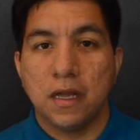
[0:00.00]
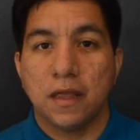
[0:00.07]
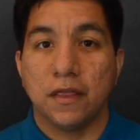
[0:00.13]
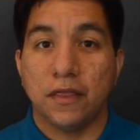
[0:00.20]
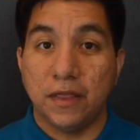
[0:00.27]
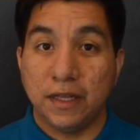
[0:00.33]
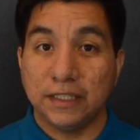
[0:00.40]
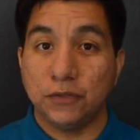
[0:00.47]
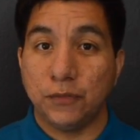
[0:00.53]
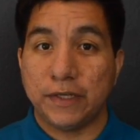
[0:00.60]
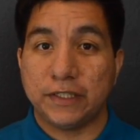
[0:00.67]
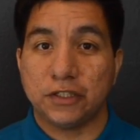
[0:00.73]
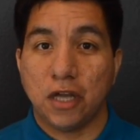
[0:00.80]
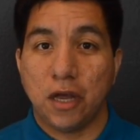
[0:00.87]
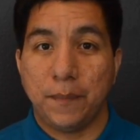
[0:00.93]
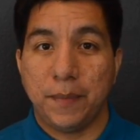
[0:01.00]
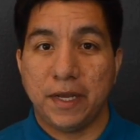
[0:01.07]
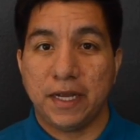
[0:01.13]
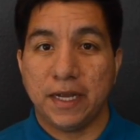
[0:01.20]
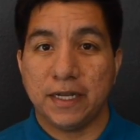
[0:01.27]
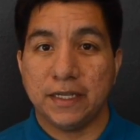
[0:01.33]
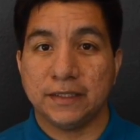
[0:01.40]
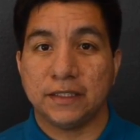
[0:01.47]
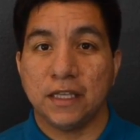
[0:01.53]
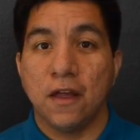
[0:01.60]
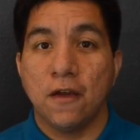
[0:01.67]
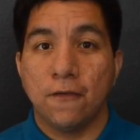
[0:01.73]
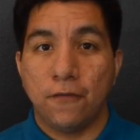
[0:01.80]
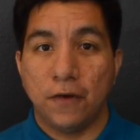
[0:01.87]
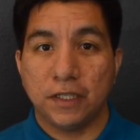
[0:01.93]
This week's topic is
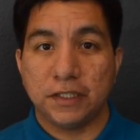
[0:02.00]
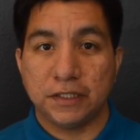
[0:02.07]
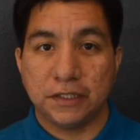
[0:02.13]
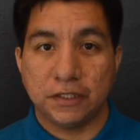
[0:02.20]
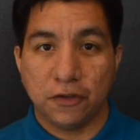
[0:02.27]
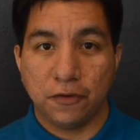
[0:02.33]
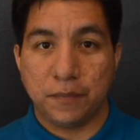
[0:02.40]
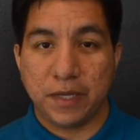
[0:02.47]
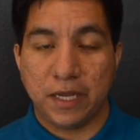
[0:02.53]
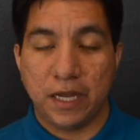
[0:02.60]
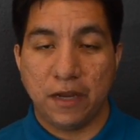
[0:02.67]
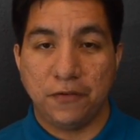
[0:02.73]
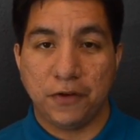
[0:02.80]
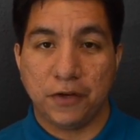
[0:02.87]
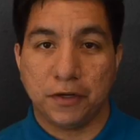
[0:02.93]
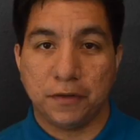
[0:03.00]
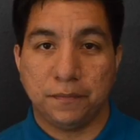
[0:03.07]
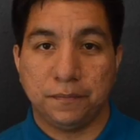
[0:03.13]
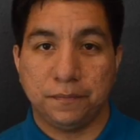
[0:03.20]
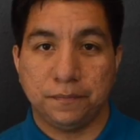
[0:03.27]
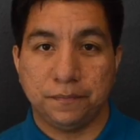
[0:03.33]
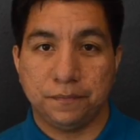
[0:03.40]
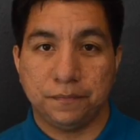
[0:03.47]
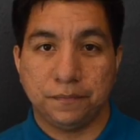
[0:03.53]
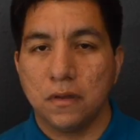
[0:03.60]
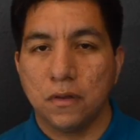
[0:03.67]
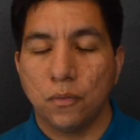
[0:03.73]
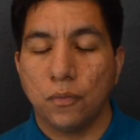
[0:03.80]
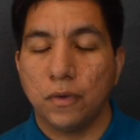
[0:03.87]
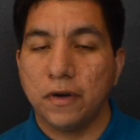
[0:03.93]
functions of behavior.
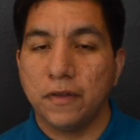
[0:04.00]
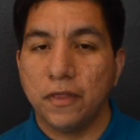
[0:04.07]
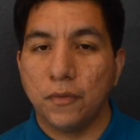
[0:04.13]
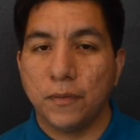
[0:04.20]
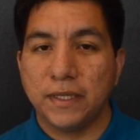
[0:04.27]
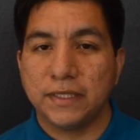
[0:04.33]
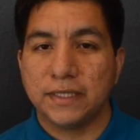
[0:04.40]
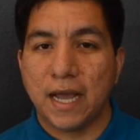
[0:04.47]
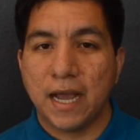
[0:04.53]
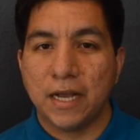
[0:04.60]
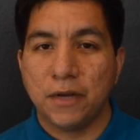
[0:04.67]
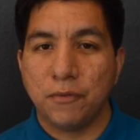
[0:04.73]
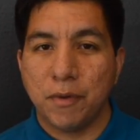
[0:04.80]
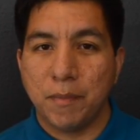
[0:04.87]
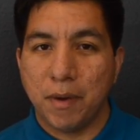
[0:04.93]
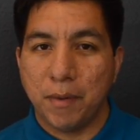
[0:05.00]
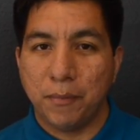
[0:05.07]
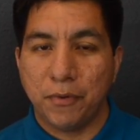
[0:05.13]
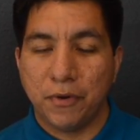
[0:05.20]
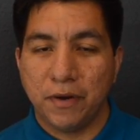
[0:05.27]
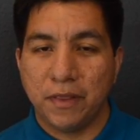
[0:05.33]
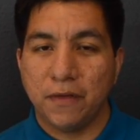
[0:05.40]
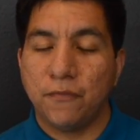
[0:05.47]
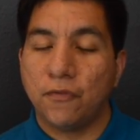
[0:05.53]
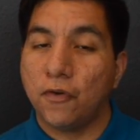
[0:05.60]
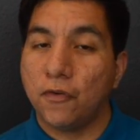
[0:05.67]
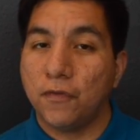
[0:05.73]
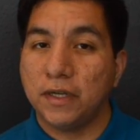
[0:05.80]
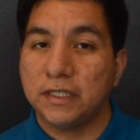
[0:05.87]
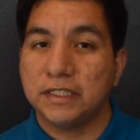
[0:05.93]
One of the ways I remember the 4
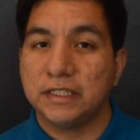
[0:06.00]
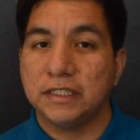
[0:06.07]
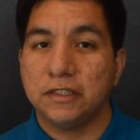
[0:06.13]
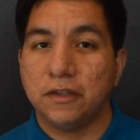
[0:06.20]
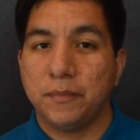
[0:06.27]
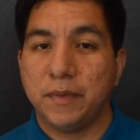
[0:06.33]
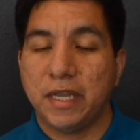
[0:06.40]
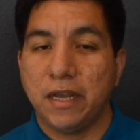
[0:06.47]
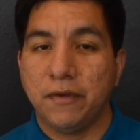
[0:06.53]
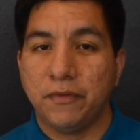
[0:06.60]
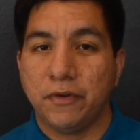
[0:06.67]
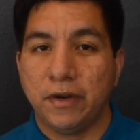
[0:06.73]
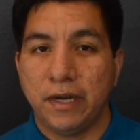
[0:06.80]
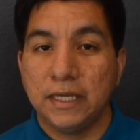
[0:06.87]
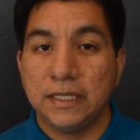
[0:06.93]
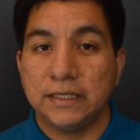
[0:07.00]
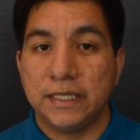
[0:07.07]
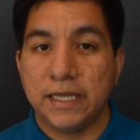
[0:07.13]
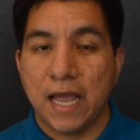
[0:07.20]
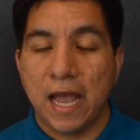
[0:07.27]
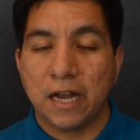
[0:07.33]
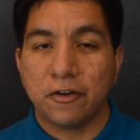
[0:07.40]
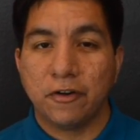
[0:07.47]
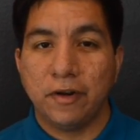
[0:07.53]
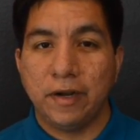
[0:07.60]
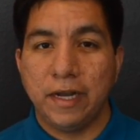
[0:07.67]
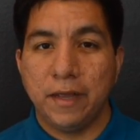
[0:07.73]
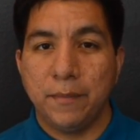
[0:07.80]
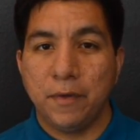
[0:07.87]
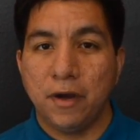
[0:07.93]
functions of behavior is the
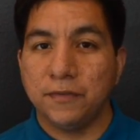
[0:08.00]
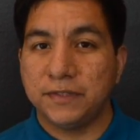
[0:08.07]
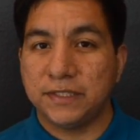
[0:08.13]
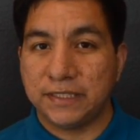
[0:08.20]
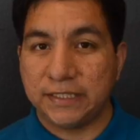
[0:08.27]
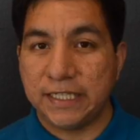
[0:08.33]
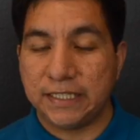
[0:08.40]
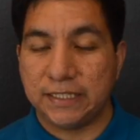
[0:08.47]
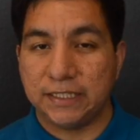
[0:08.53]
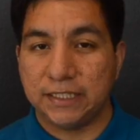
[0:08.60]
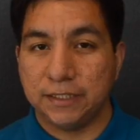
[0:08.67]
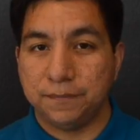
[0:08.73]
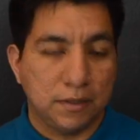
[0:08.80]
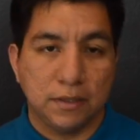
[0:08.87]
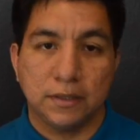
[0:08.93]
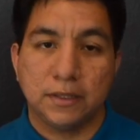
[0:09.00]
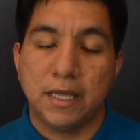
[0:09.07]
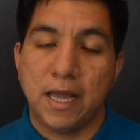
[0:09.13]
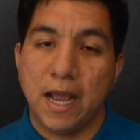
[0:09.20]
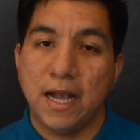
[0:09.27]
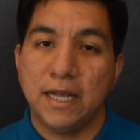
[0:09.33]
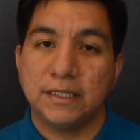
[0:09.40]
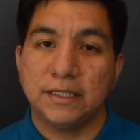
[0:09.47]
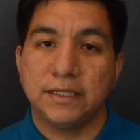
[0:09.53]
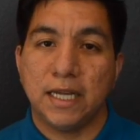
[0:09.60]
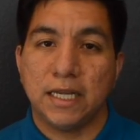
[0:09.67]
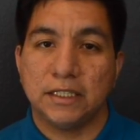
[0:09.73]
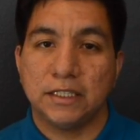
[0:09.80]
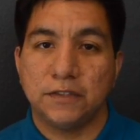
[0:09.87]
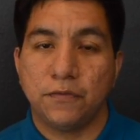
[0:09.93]
acronym of SEAT. The S
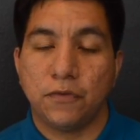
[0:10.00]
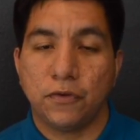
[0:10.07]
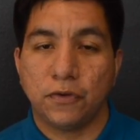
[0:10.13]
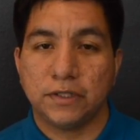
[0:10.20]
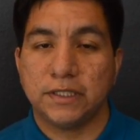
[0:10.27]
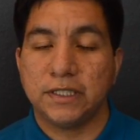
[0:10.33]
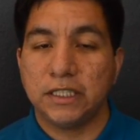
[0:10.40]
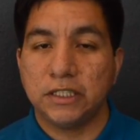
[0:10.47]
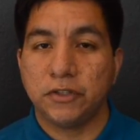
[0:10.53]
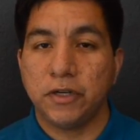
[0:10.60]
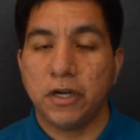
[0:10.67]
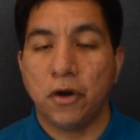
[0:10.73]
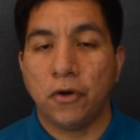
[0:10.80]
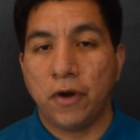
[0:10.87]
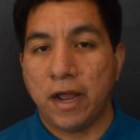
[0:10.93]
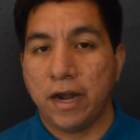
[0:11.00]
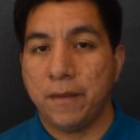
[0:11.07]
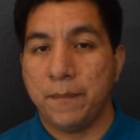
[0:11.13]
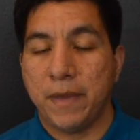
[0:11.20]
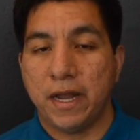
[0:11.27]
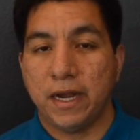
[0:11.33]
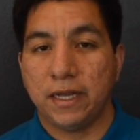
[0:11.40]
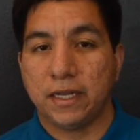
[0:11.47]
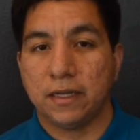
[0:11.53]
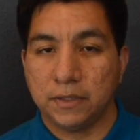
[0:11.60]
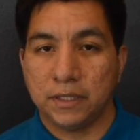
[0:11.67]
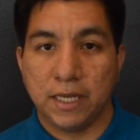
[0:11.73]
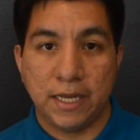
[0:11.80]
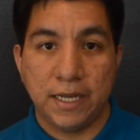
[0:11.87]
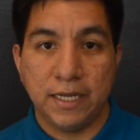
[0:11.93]
stands for sensory or automatic.
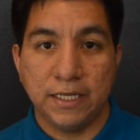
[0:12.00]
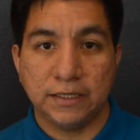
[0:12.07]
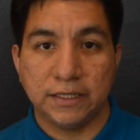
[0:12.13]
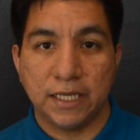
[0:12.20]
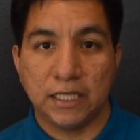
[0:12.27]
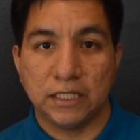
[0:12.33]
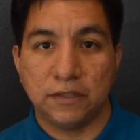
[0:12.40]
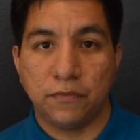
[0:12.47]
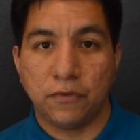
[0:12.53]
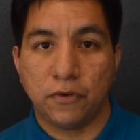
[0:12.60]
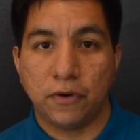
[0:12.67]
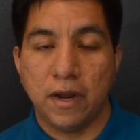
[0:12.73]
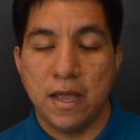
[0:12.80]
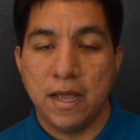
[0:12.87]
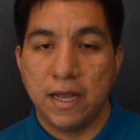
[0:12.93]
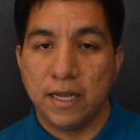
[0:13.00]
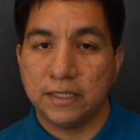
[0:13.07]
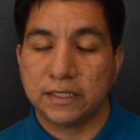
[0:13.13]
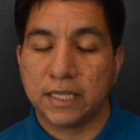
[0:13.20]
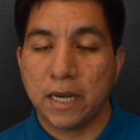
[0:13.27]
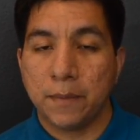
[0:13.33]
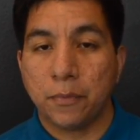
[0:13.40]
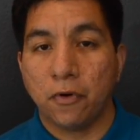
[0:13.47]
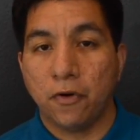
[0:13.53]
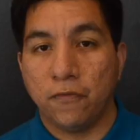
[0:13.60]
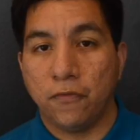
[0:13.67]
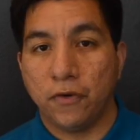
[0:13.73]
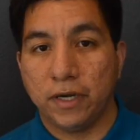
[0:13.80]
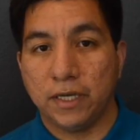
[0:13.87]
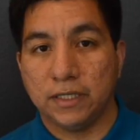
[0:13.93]
The E stands for escape or
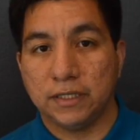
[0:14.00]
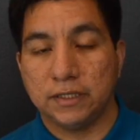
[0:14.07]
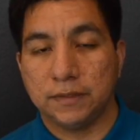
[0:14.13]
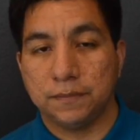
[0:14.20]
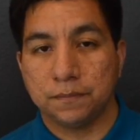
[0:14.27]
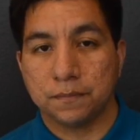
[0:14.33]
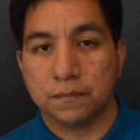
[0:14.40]
avoidance.